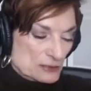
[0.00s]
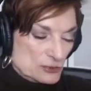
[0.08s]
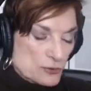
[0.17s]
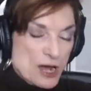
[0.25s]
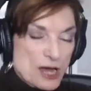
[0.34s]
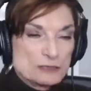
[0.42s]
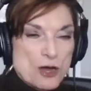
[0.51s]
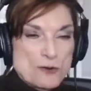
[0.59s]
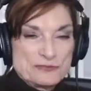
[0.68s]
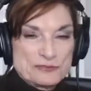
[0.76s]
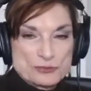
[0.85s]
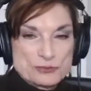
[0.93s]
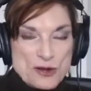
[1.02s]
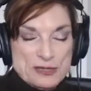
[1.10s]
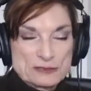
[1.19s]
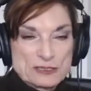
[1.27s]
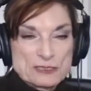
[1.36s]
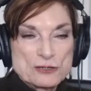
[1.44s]
do a hello
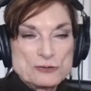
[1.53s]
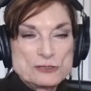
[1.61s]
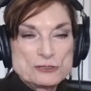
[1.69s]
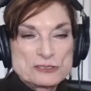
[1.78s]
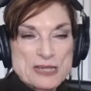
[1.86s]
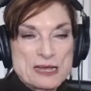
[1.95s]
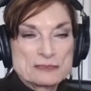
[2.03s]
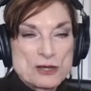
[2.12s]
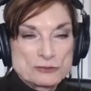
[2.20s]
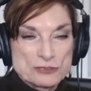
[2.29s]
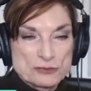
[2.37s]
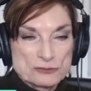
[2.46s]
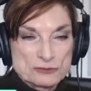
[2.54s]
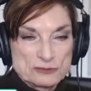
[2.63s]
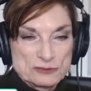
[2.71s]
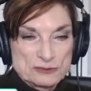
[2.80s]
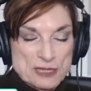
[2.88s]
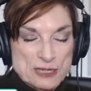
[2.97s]
inventory. Look at who you say hello to
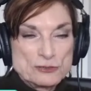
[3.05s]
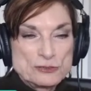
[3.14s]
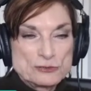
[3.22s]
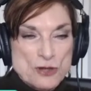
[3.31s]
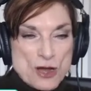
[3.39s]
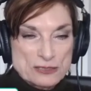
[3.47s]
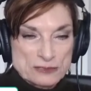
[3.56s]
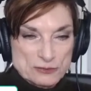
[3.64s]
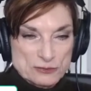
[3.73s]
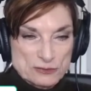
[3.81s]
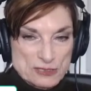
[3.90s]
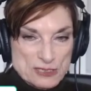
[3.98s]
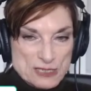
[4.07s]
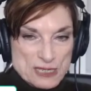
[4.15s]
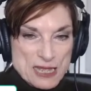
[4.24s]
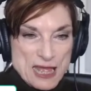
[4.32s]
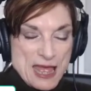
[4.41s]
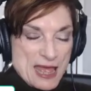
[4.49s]
and who you talk to.
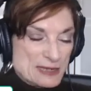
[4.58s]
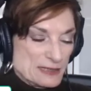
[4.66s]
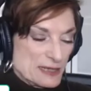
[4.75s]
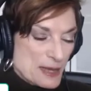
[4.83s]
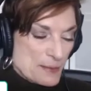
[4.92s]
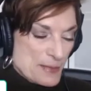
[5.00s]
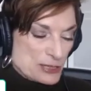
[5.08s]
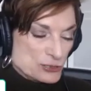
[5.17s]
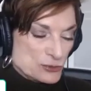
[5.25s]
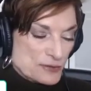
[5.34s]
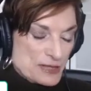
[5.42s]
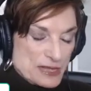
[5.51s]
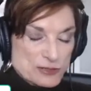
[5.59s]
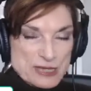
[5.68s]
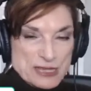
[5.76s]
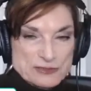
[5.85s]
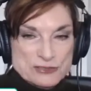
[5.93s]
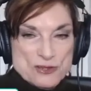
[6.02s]
And make sure that you
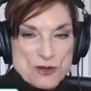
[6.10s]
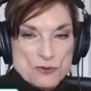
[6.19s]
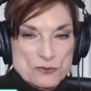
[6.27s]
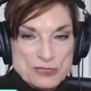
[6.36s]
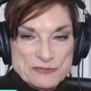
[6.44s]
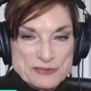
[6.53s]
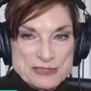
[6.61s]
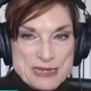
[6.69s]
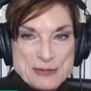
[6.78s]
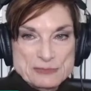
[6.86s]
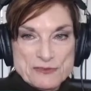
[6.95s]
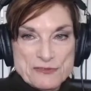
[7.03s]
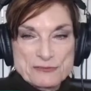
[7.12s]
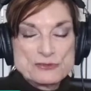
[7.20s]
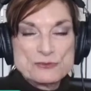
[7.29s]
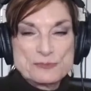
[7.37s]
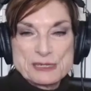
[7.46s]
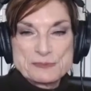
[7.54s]
get to know even the names of 3
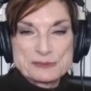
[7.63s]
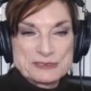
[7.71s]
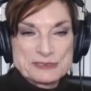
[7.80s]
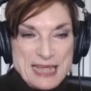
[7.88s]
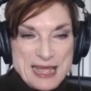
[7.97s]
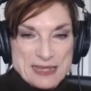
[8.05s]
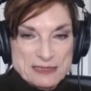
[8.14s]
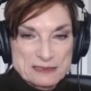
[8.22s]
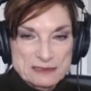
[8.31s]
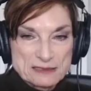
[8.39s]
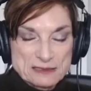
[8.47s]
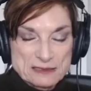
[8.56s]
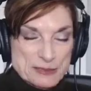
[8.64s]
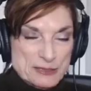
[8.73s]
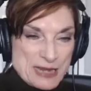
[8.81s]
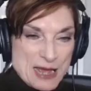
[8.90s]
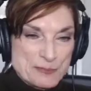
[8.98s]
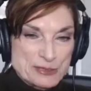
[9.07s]
new people a day, depending
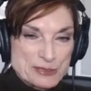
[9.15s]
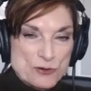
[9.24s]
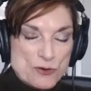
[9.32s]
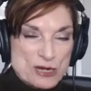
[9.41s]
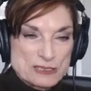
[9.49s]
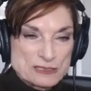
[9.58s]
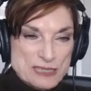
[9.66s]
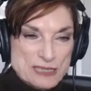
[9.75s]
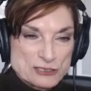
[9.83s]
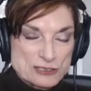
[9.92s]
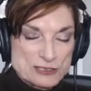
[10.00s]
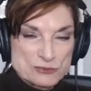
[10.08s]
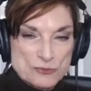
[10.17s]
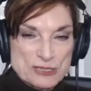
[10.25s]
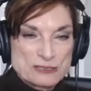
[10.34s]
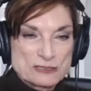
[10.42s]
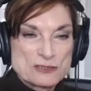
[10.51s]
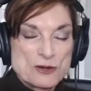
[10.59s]
on how big your organization is. We'll
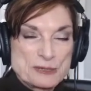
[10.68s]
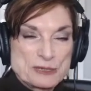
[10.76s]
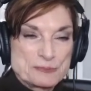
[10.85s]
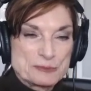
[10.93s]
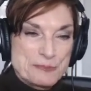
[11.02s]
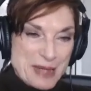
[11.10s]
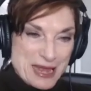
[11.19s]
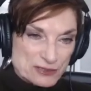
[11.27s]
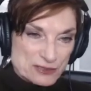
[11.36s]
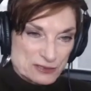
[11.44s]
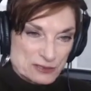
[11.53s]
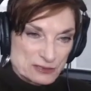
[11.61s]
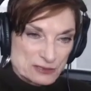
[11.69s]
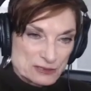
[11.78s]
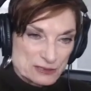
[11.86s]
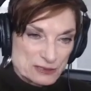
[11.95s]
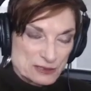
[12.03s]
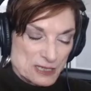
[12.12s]
get to know people better.
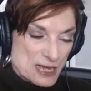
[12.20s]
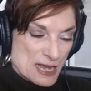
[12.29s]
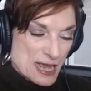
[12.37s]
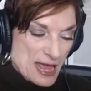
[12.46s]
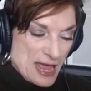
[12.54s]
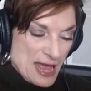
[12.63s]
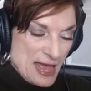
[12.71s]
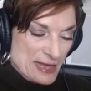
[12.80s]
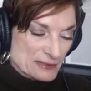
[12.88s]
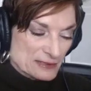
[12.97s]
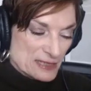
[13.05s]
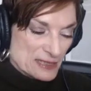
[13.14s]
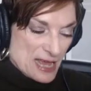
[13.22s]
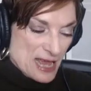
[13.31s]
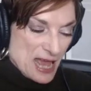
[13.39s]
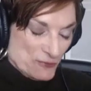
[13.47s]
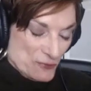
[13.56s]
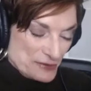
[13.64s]
And
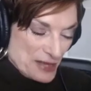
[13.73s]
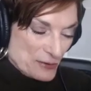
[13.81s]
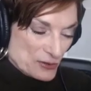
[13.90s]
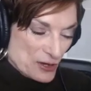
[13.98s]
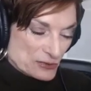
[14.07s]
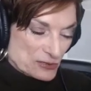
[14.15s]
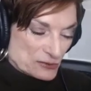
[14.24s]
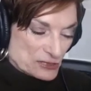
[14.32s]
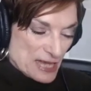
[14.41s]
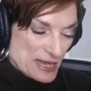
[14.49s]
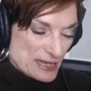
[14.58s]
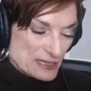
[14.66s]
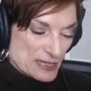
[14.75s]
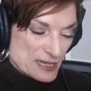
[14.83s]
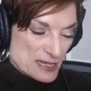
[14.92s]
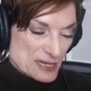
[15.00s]
fourth, I would also say,